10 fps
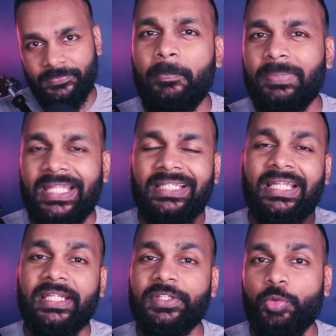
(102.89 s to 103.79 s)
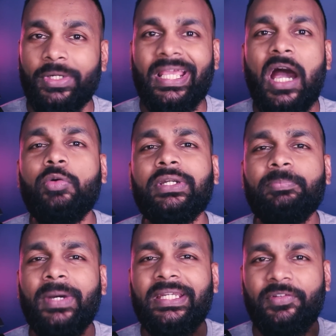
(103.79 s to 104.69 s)
completely ignoring how it
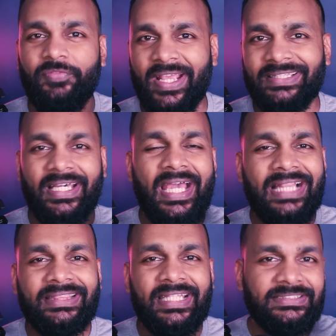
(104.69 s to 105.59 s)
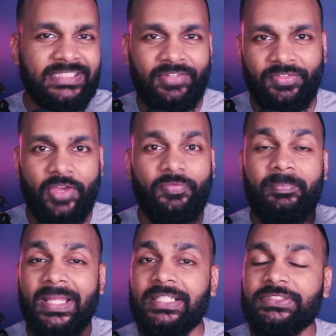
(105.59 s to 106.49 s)
might affect the health and safety of
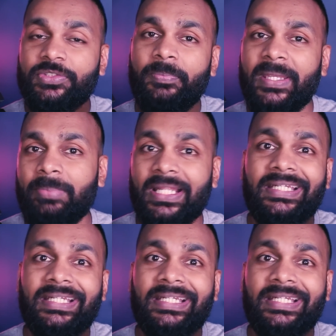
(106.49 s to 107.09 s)
millions of people